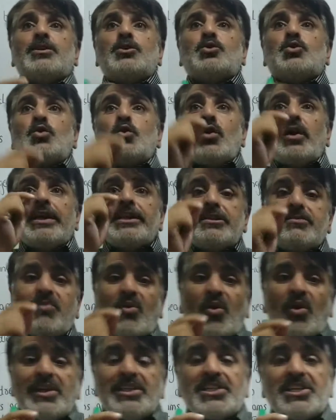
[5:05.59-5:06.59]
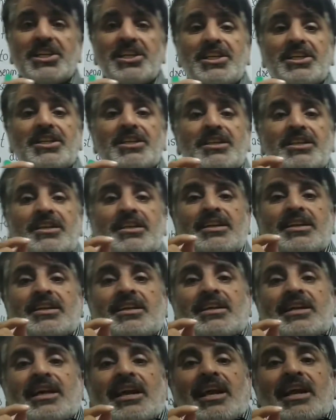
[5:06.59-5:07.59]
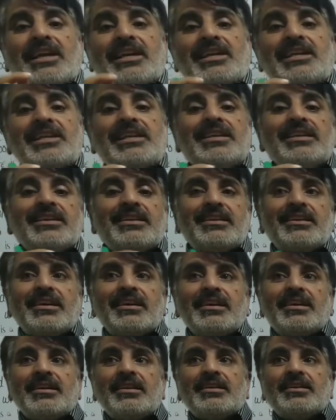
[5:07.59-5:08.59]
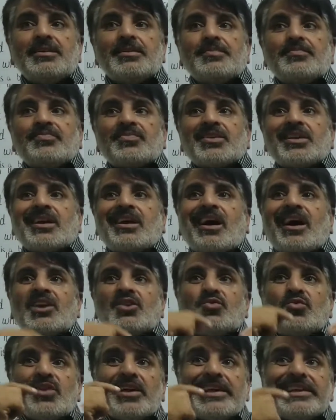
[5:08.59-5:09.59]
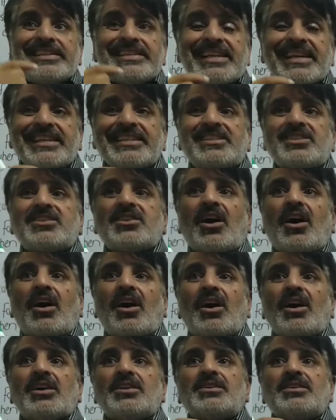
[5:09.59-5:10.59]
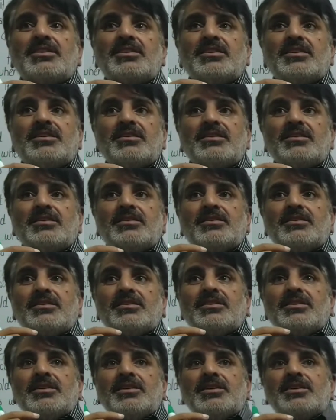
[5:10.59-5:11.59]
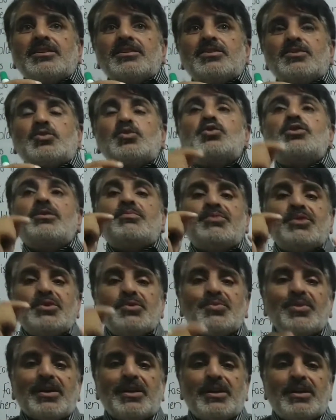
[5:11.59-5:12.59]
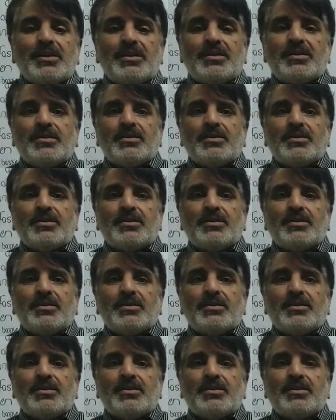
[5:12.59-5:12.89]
Through his poetry, he conveys his thought to the people,